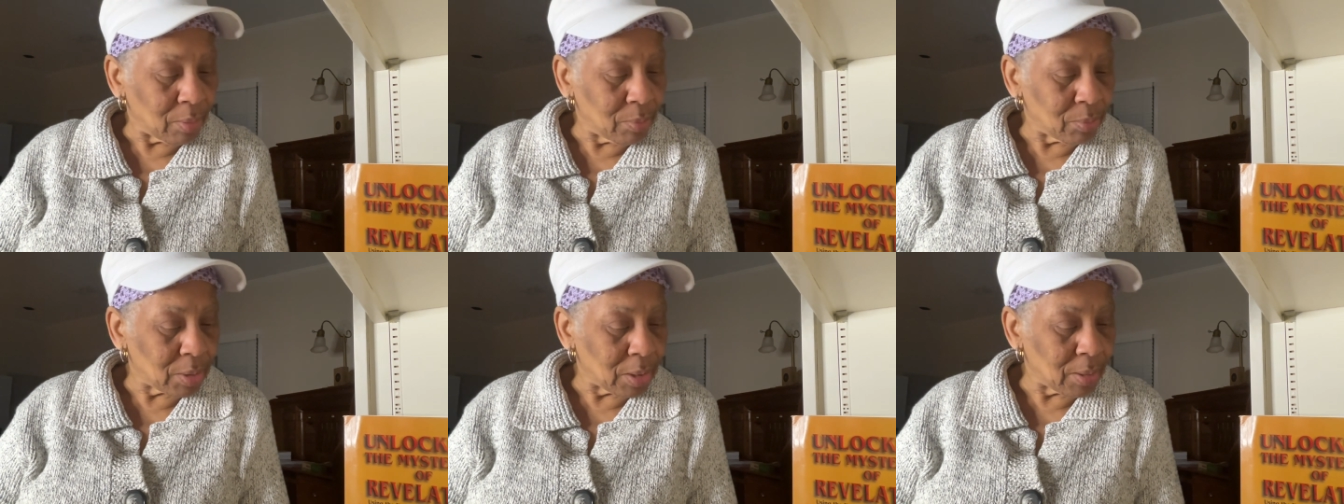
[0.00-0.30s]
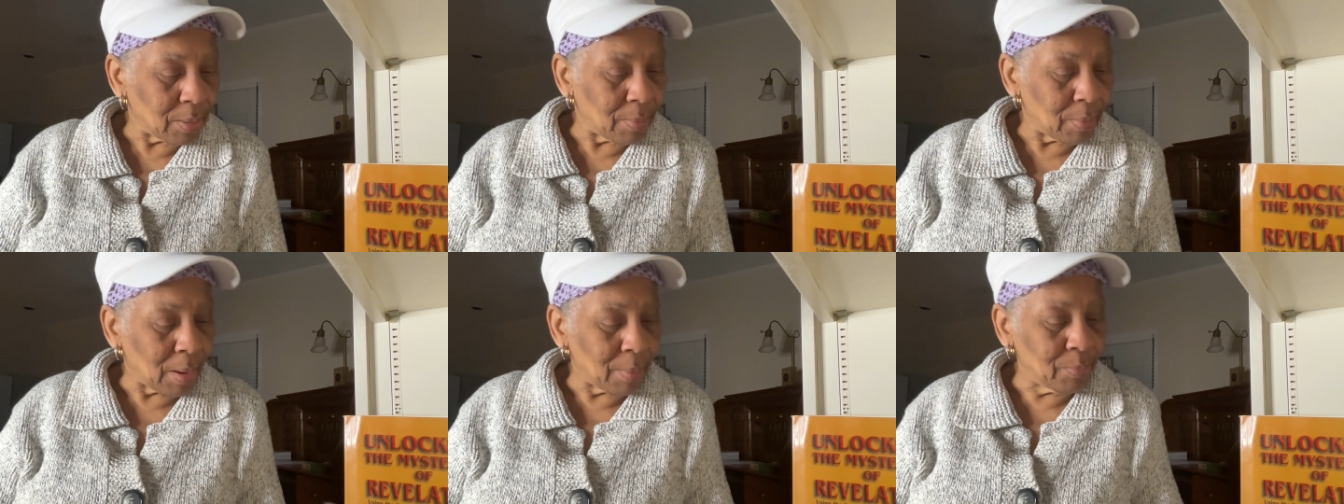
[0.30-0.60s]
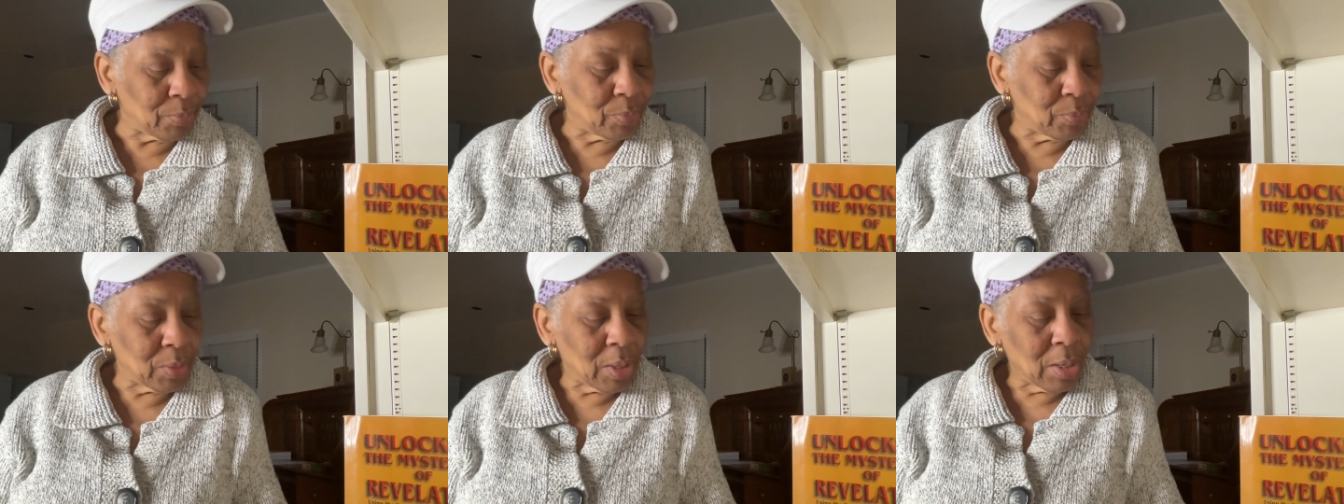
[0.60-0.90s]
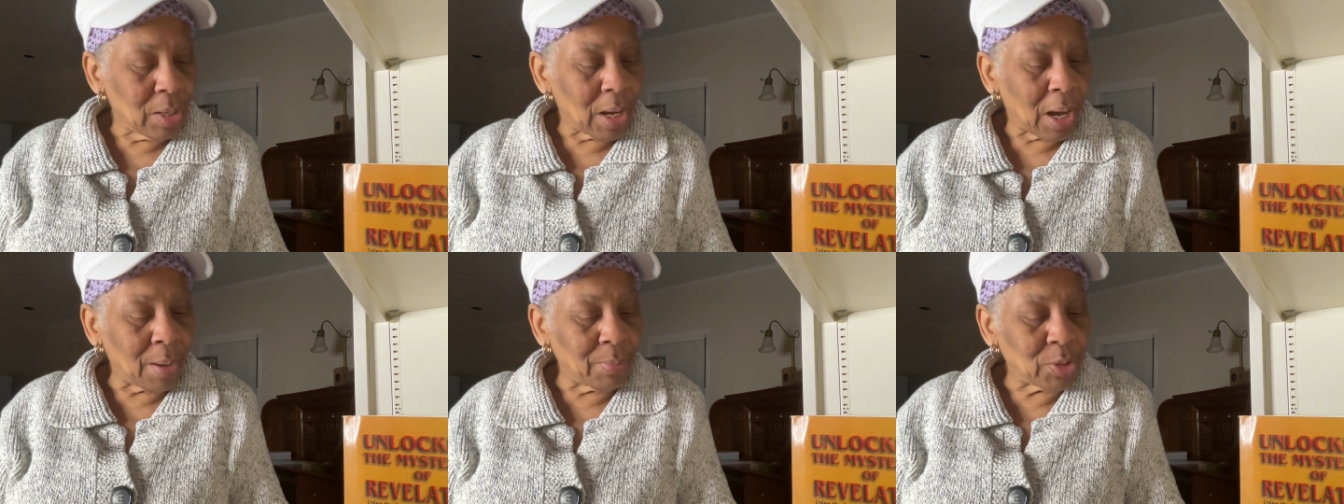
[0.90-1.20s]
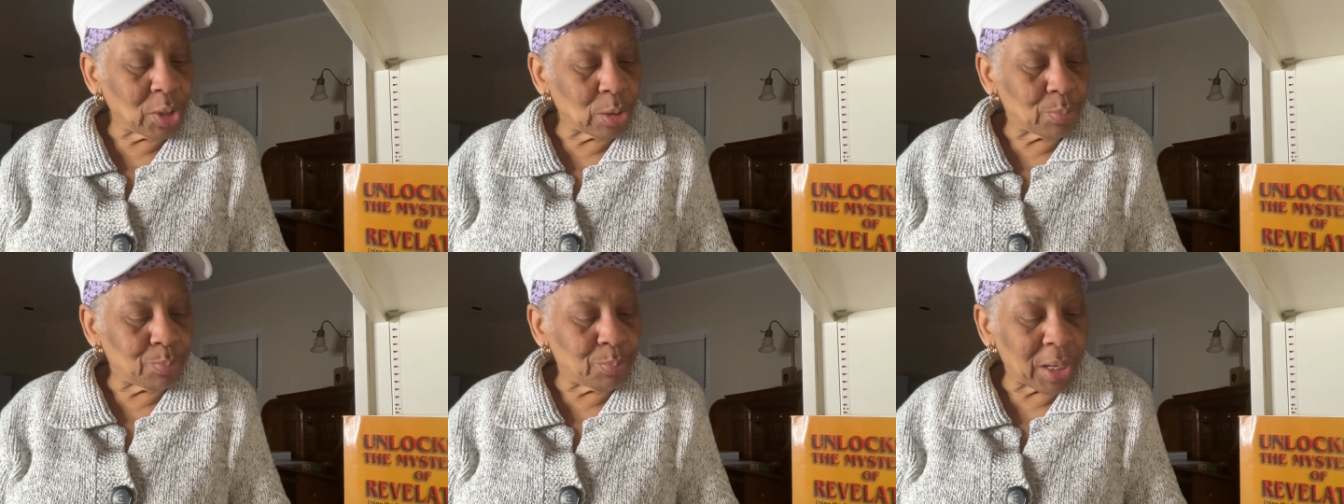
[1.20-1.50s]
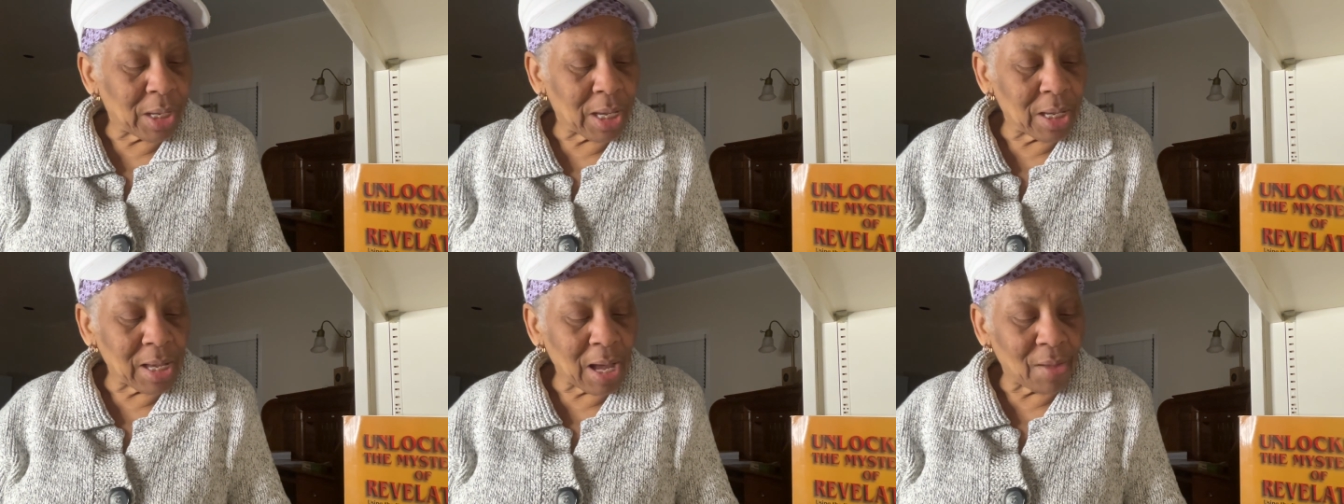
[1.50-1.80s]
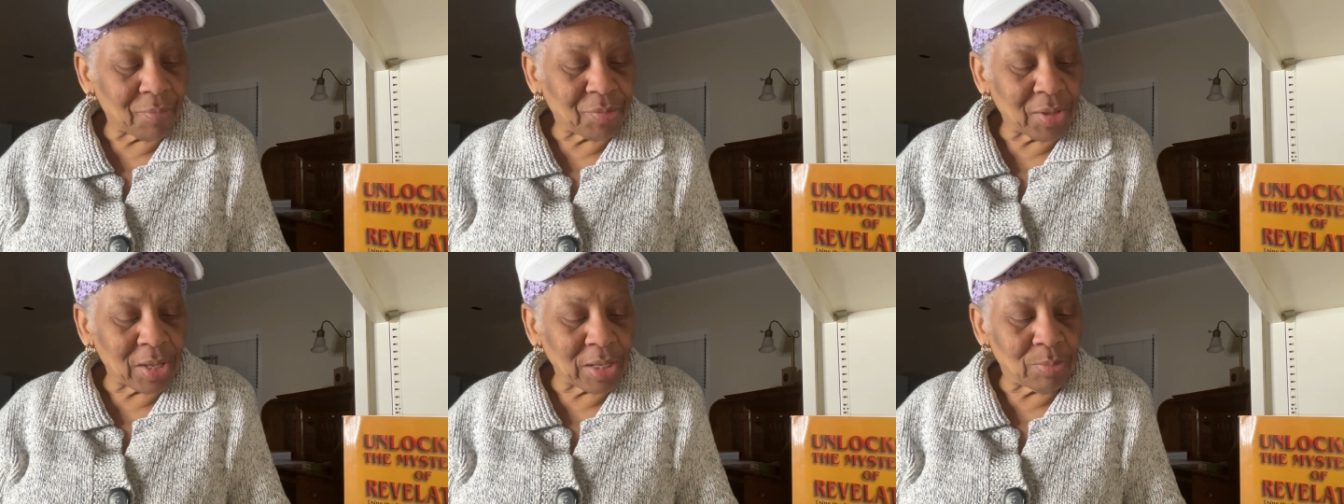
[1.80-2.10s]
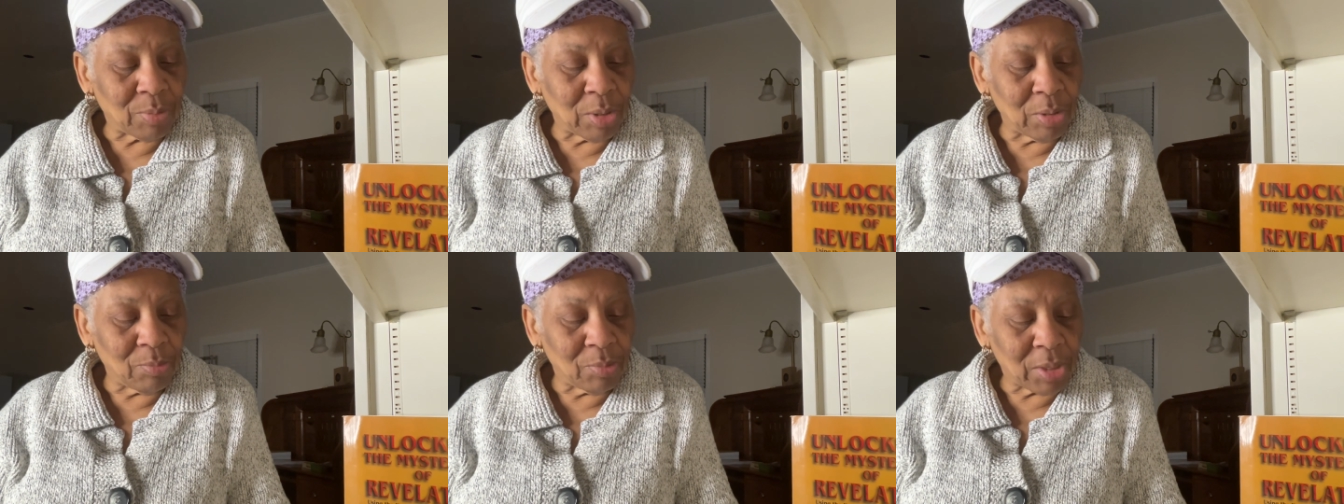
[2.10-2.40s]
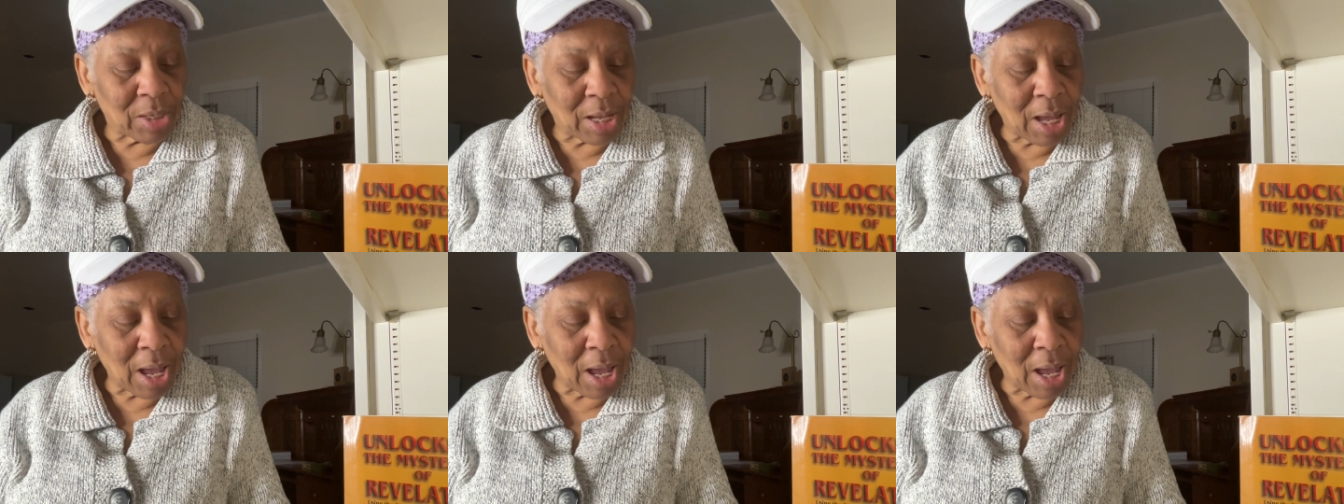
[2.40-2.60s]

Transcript: Okay, I'm, I'm, I'm just picking out things to